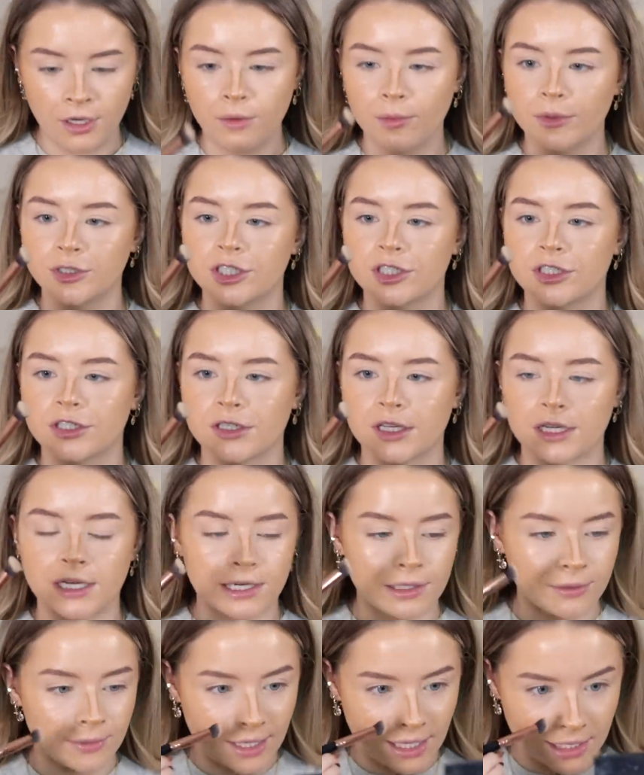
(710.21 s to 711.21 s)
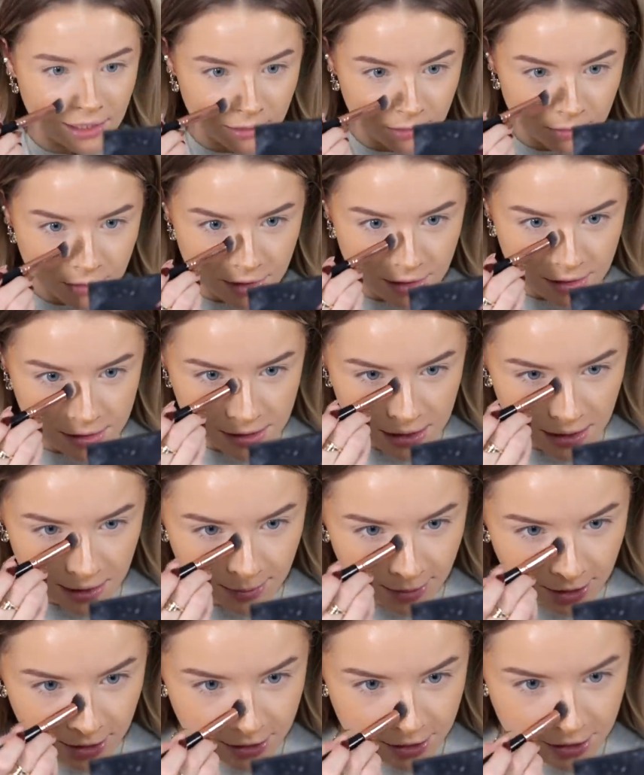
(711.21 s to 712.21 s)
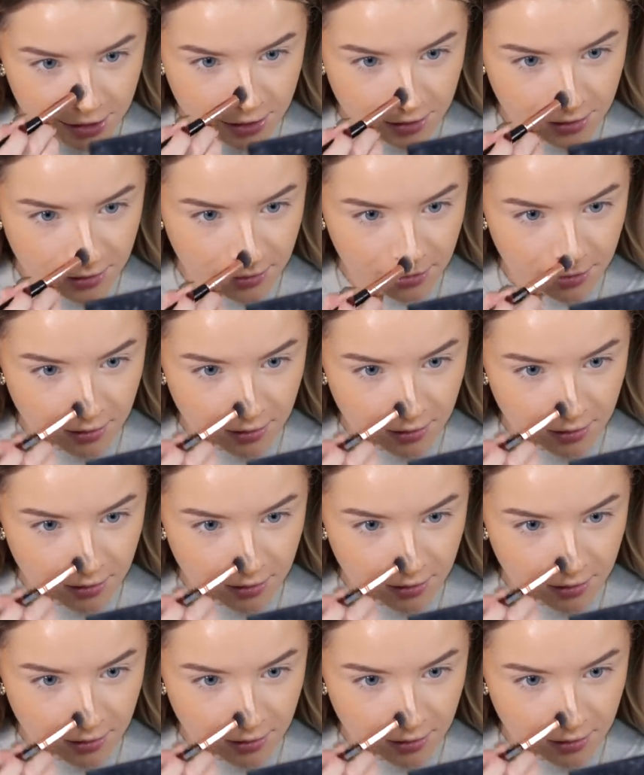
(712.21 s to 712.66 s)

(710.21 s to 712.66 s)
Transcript: which is just like a little angled concealer brush.